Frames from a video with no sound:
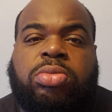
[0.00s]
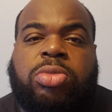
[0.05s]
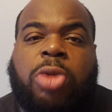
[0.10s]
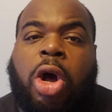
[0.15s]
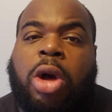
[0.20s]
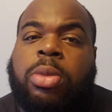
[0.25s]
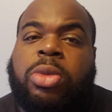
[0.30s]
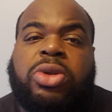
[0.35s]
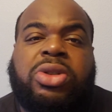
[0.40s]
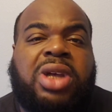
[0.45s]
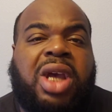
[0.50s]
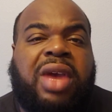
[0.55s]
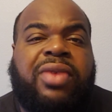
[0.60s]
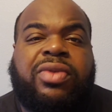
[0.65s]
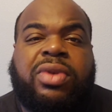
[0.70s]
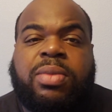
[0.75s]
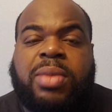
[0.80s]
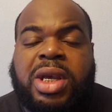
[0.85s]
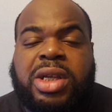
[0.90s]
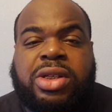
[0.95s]
Almost
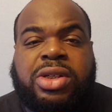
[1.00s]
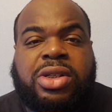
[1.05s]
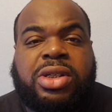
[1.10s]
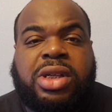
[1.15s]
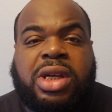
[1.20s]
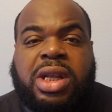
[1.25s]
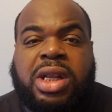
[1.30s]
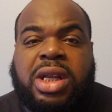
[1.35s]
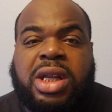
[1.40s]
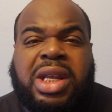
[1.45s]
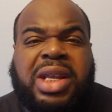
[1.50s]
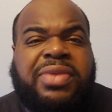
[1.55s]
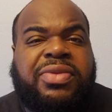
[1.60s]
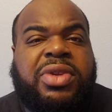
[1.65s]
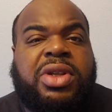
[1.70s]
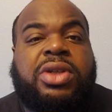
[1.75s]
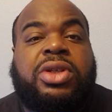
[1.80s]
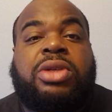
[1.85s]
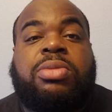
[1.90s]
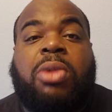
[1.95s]
every major city,
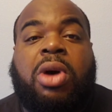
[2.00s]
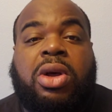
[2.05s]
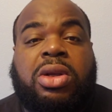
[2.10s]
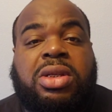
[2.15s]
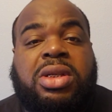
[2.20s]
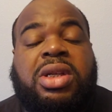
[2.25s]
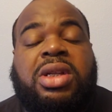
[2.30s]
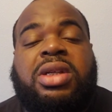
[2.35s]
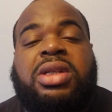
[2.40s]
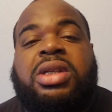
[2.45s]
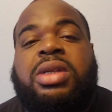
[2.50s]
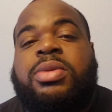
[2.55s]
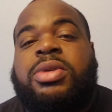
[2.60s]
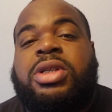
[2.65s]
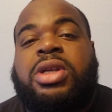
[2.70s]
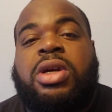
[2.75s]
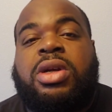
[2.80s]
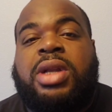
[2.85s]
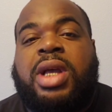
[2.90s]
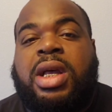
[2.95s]
even the small cities, even
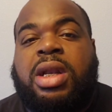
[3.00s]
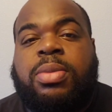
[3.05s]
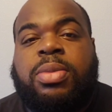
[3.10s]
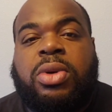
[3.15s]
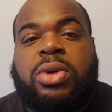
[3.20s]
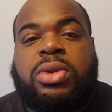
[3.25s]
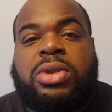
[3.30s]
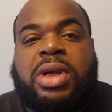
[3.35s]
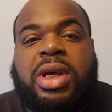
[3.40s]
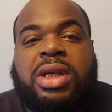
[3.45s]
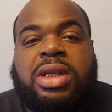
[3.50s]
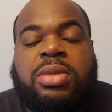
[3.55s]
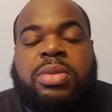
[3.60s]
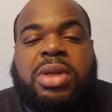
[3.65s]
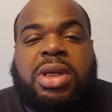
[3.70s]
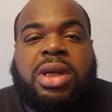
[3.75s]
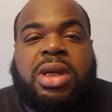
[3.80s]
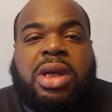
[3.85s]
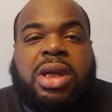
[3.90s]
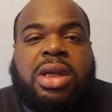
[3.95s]
turned out to protest
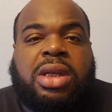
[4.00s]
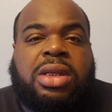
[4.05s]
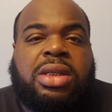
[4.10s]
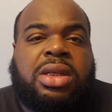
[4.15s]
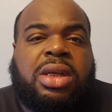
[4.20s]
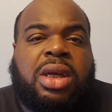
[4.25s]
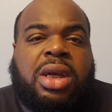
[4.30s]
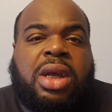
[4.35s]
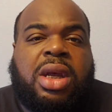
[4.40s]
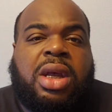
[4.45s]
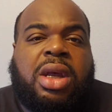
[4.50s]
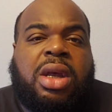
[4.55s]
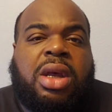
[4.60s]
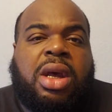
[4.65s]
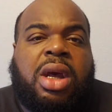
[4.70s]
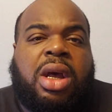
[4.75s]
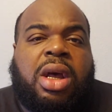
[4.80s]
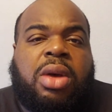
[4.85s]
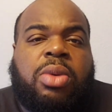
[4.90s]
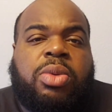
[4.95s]
because
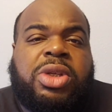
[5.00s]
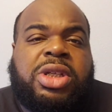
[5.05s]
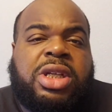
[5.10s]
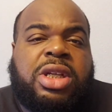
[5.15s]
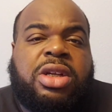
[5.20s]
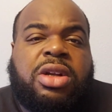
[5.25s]
we seen